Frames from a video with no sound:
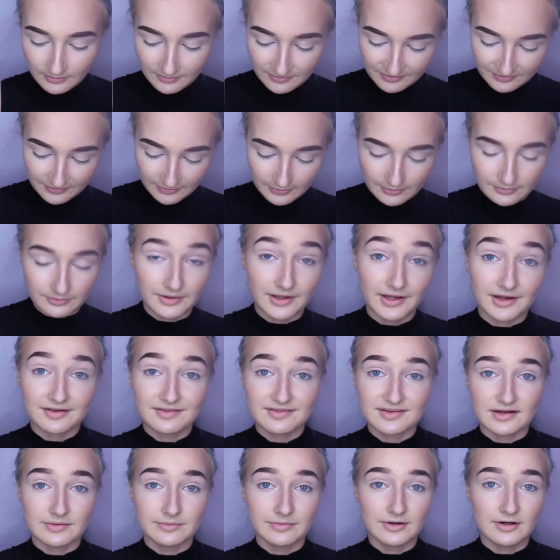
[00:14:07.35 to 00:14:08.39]
So
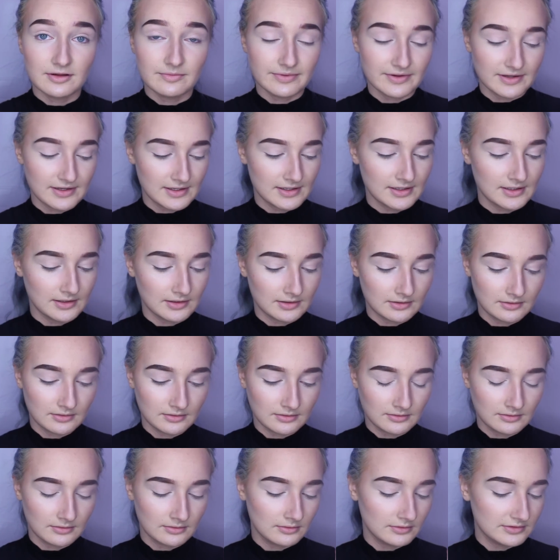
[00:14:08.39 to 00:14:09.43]
next I'm going to be
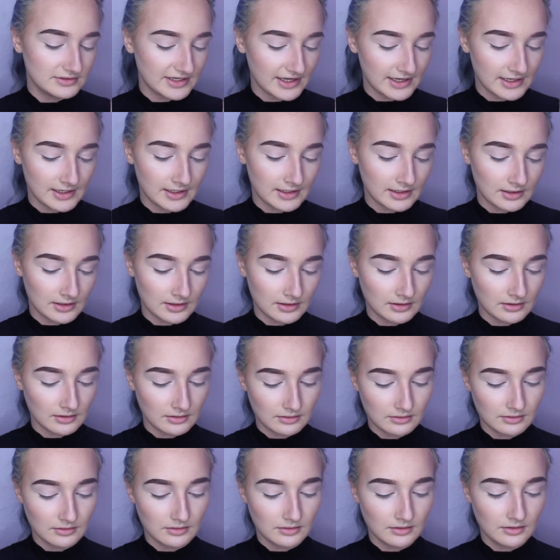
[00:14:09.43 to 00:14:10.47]

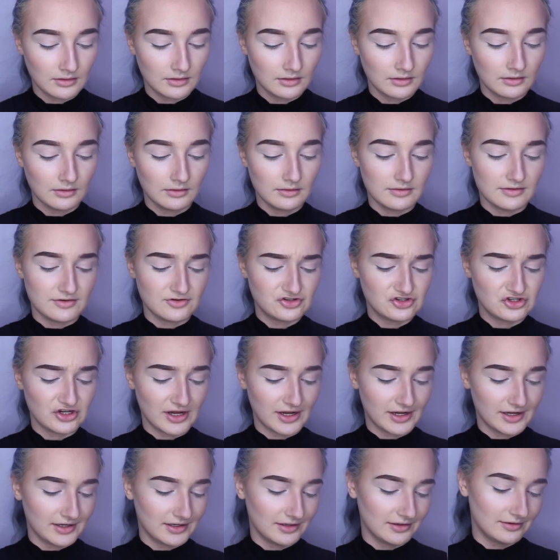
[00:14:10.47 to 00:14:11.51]
taking the
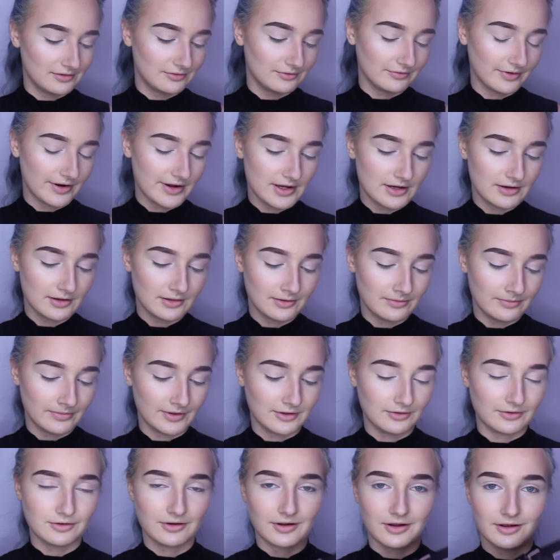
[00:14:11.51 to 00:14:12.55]
shade right here in the middle